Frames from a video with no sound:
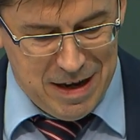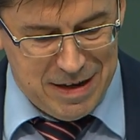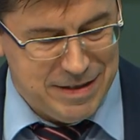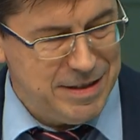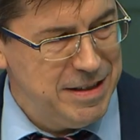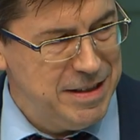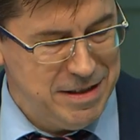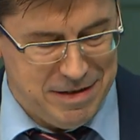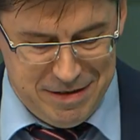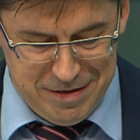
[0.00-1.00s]
As the
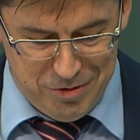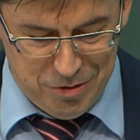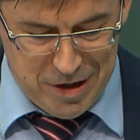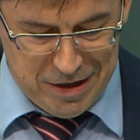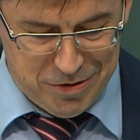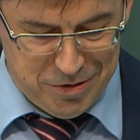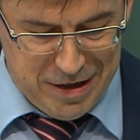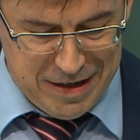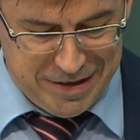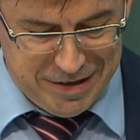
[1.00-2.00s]
introductor
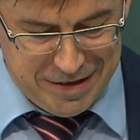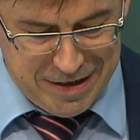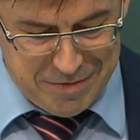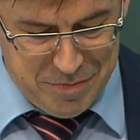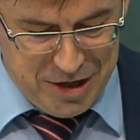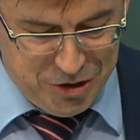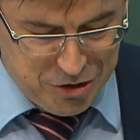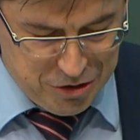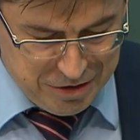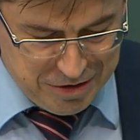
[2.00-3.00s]
has uh,
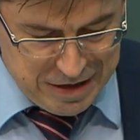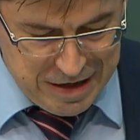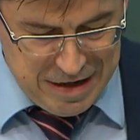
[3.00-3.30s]
mentioned,